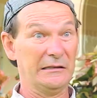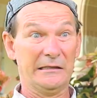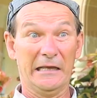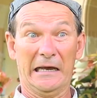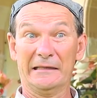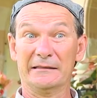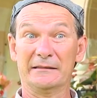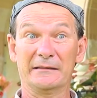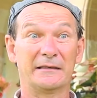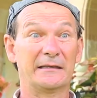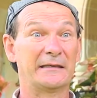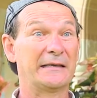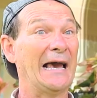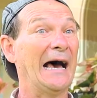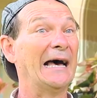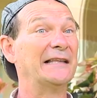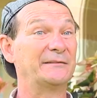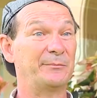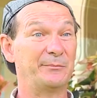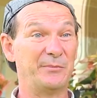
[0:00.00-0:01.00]
that
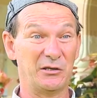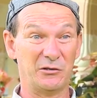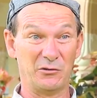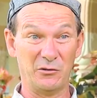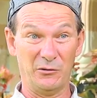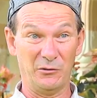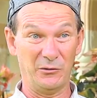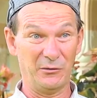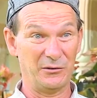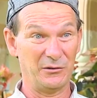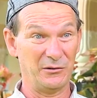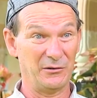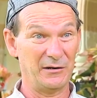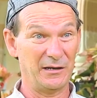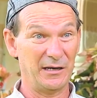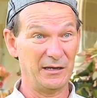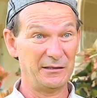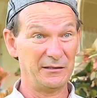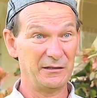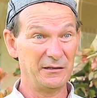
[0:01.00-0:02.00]
can't be good, all
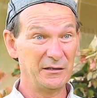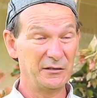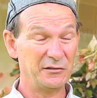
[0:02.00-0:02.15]
right?